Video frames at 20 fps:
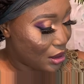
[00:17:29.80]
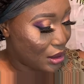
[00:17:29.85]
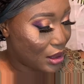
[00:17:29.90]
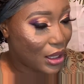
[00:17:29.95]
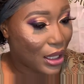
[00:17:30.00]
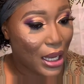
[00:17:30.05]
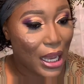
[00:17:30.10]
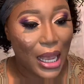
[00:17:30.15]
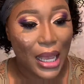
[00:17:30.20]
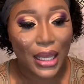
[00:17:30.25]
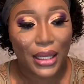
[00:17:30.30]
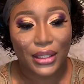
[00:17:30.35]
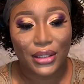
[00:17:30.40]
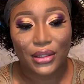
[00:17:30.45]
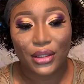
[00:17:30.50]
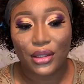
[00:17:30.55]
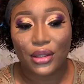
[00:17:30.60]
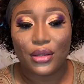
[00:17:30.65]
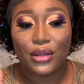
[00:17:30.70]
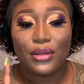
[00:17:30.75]
and
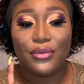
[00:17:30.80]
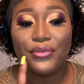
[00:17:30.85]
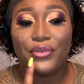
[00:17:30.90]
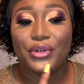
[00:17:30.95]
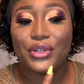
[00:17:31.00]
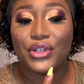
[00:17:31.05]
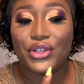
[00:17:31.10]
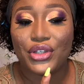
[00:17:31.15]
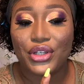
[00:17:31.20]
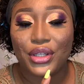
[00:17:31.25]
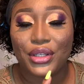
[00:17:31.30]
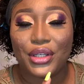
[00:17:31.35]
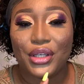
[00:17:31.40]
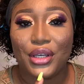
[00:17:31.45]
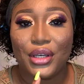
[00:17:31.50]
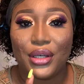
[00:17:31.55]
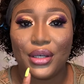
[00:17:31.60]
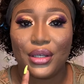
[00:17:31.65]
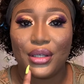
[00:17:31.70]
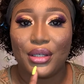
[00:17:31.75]
the first shade here
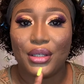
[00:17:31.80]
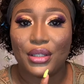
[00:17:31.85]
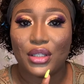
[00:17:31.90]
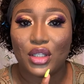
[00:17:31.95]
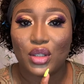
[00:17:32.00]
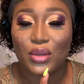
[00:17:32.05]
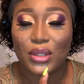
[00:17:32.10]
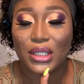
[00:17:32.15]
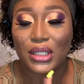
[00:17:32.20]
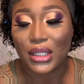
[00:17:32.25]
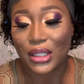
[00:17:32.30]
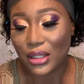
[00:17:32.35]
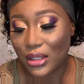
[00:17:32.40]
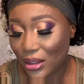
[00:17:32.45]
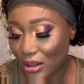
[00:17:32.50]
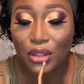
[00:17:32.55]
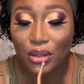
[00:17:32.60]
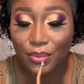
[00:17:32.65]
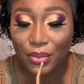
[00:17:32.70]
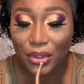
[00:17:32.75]
is Sweet 16.
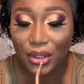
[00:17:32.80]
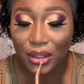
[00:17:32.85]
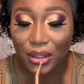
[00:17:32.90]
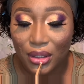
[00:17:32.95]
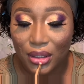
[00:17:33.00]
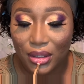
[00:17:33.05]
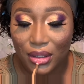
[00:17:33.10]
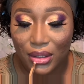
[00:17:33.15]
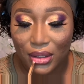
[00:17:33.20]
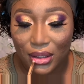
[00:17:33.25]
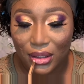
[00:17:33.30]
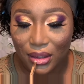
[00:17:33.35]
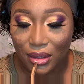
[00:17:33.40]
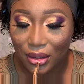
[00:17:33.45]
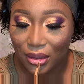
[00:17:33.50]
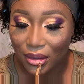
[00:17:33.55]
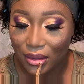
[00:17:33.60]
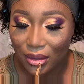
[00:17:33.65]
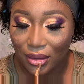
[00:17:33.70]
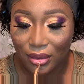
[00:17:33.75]
Just putting this.
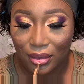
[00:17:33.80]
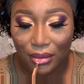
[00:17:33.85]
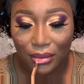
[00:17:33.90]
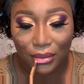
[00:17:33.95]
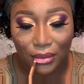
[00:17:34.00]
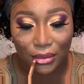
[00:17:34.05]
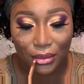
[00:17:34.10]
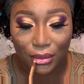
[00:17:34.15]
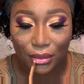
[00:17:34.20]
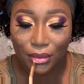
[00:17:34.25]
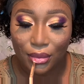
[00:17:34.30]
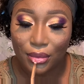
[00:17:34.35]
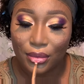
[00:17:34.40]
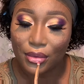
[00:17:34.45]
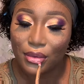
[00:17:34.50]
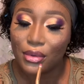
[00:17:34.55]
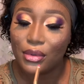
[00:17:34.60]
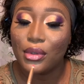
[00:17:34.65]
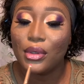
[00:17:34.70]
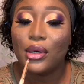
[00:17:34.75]
Ooh,
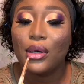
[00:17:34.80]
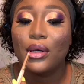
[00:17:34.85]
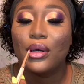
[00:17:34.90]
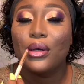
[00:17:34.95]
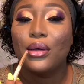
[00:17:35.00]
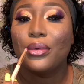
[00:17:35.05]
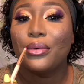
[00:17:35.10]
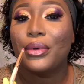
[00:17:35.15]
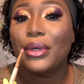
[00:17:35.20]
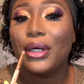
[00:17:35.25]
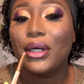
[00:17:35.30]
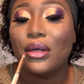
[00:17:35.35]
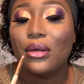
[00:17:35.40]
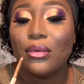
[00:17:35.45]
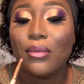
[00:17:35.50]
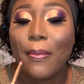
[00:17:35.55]
wow.